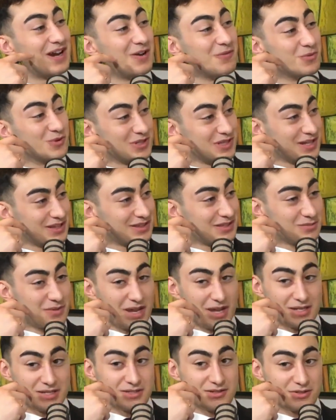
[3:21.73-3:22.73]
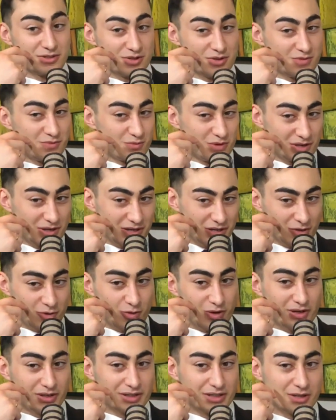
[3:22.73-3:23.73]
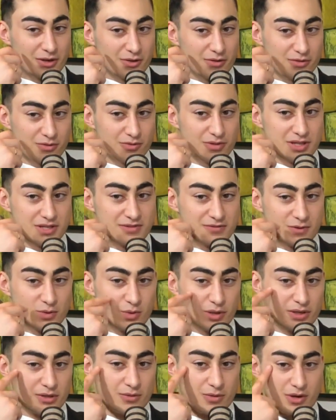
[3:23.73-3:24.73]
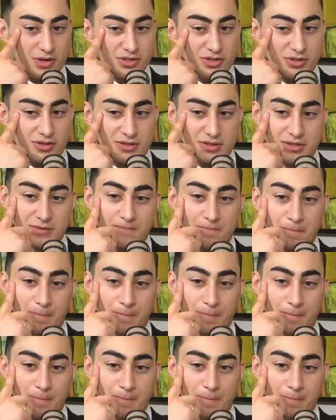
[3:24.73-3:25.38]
would get them answered. We're going to quickly go through these quick questions.